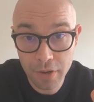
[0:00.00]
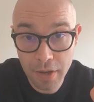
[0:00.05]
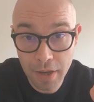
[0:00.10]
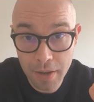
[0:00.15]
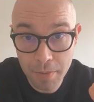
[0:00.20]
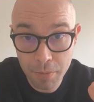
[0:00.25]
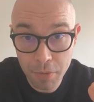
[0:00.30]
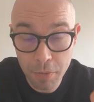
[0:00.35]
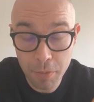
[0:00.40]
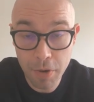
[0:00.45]

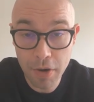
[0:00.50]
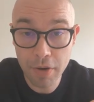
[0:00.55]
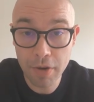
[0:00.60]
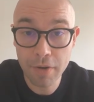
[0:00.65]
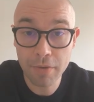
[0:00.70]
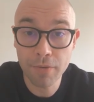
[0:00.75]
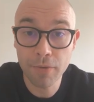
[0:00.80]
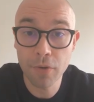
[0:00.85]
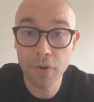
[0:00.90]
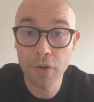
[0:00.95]
and
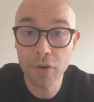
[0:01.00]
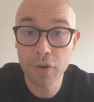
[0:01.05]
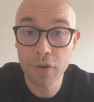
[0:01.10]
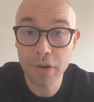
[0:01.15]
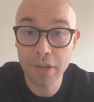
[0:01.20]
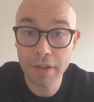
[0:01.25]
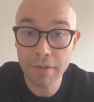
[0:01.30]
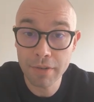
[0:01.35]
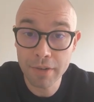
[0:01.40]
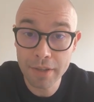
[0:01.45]
preparing for your
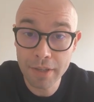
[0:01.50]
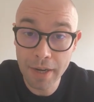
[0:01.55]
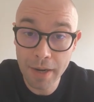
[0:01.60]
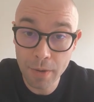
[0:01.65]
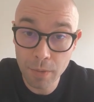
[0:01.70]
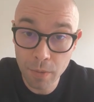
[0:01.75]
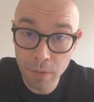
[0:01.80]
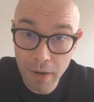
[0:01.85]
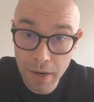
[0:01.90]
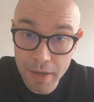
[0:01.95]
Level 3
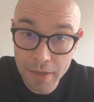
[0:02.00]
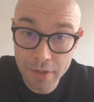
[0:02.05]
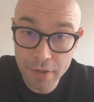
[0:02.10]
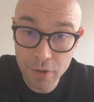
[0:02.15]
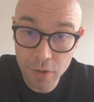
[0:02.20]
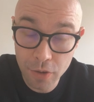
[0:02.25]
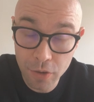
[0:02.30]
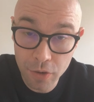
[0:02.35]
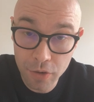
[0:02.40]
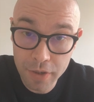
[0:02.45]
in Wines
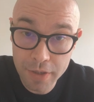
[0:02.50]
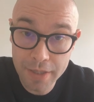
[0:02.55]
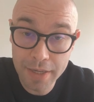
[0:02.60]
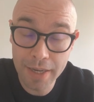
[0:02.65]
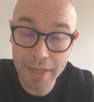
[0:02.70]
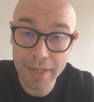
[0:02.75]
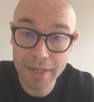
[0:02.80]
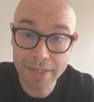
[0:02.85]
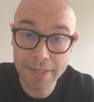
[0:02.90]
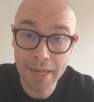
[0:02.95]
course
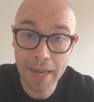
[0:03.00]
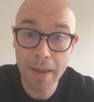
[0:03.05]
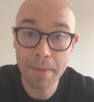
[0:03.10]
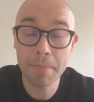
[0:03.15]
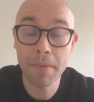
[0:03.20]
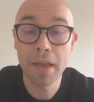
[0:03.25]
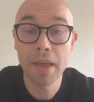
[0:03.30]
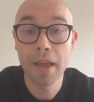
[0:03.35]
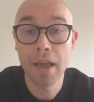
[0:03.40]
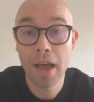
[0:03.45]
and
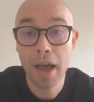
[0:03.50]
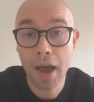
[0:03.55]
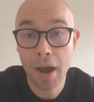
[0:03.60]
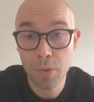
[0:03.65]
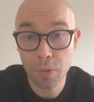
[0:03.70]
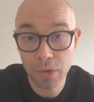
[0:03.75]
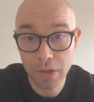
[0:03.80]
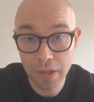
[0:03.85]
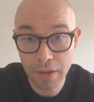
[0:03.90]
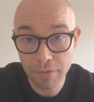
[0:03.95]
exam, I
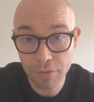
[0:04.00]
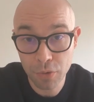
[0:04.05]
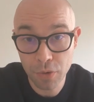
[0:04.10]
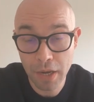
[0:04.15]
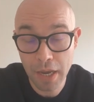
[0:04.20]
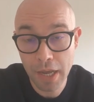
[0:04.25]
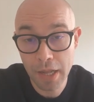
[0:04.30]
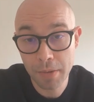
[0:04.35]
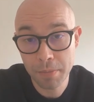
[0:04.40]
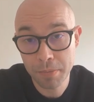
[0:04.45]
would love to
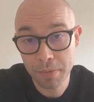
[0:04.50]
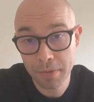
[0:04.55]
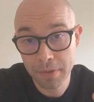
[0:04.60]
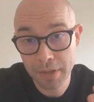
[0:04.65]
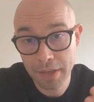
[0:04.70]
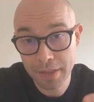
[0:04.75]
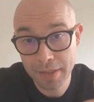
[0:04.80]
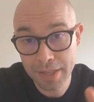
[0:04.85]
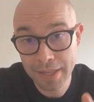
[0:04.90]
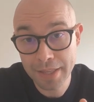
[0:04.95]
help.
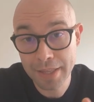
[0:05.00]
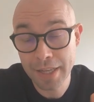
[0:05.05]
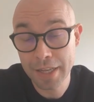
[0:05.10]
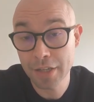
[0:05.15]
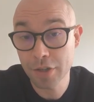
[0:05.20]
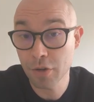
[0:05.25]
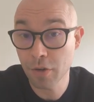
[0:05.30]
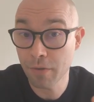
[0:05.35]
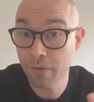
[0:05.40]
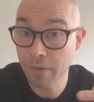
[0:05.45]
The
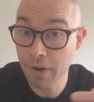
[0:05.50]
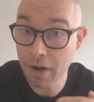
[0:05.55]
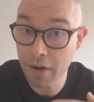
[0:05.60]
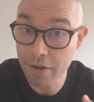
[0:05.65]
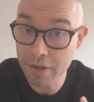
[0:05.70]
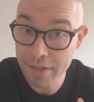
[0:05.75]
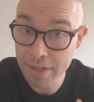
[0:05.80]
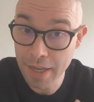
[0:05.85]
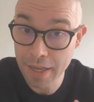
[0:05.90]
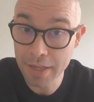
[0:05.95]
details of our
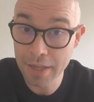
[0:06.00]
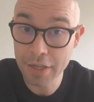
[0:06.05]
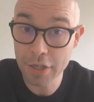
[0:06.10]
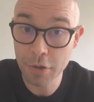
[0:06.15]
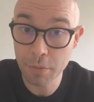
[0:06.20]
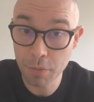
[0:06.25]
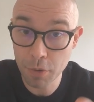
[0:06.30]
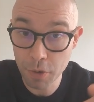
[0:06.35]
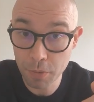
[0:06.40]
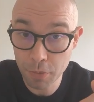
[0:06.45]
study and
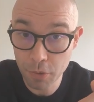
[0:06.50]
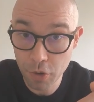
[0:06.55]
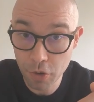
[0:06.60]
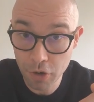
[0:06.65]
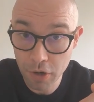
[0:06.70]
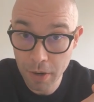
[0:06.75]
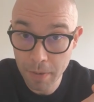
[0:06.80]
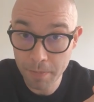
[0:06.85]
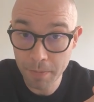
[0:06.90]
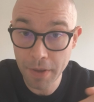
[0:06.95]
support
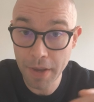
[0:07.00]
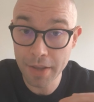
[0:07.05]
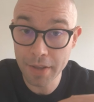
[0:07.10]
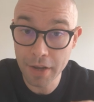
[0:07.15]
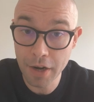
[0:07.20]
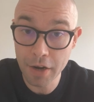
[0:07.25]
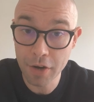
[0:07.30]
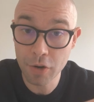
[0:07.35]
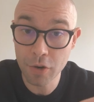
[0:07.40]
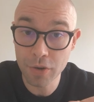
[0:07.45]
program and
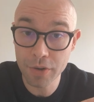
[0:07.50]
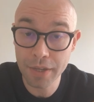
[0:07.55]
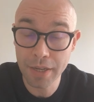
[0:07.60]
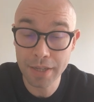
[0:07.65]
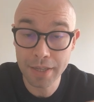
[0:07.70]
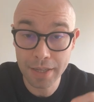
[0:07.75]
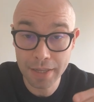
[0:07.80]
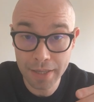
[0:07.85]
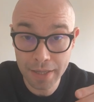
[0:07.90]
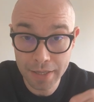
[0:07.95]
our contact
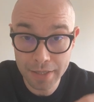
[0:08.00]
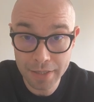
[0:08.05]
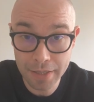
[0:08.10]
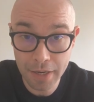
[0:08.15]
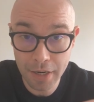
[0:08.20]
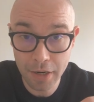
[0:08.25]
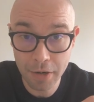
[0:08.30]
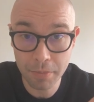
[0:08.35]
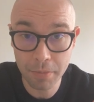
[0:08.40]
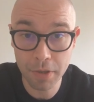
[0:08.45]
details
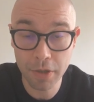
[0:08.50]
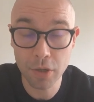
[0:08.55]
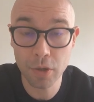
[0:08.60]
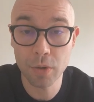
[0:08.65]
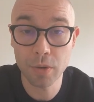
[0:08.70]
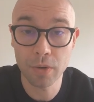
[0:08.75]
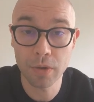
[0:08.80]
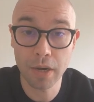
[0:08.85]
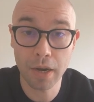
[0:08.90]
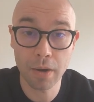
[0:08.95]
are
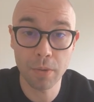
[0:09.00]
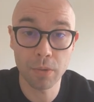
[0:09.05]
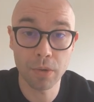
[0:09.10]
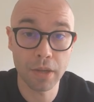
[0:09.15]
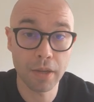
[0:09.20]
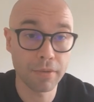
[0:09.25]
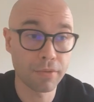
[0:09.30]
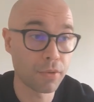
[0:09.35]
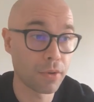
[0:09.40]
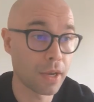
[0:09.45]
below. I would
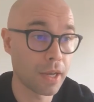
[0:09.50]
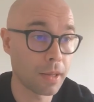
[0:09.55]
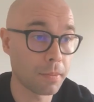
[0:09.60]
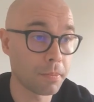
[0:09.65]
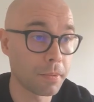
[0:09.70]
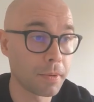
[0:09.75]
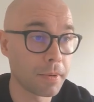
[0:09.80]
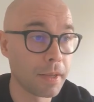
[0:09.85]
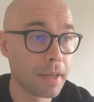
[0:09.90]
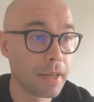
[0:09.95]
love to help.